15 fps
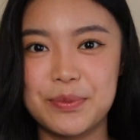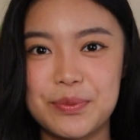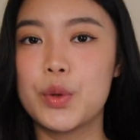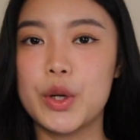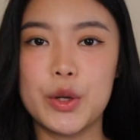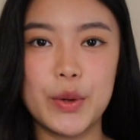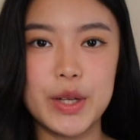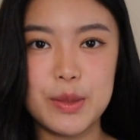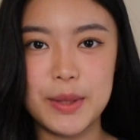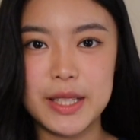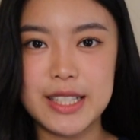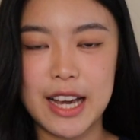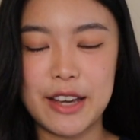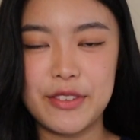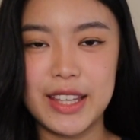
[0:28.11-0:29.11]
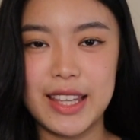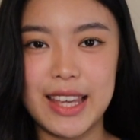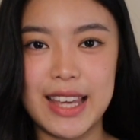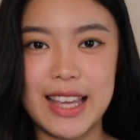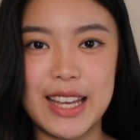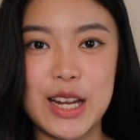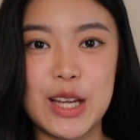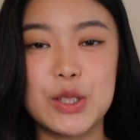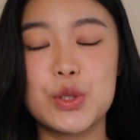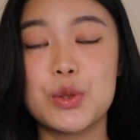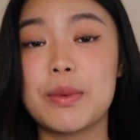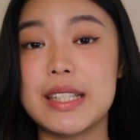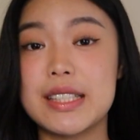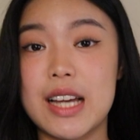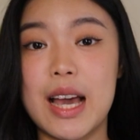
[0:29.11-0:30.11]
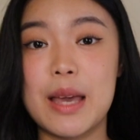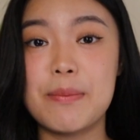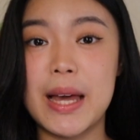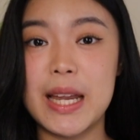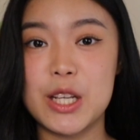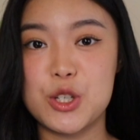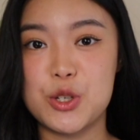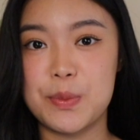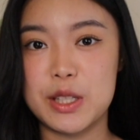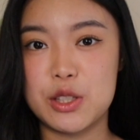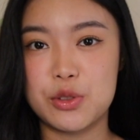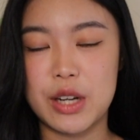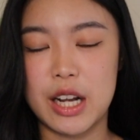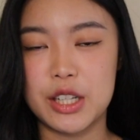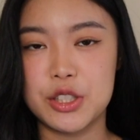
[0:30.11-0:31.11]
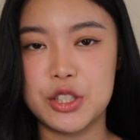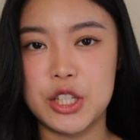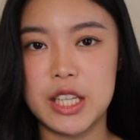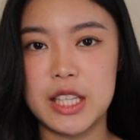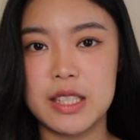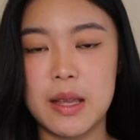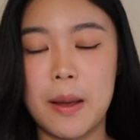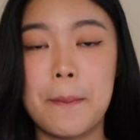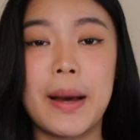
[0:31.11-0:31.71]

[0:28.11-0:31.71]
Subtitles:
We're going to be diving into my time management strategies,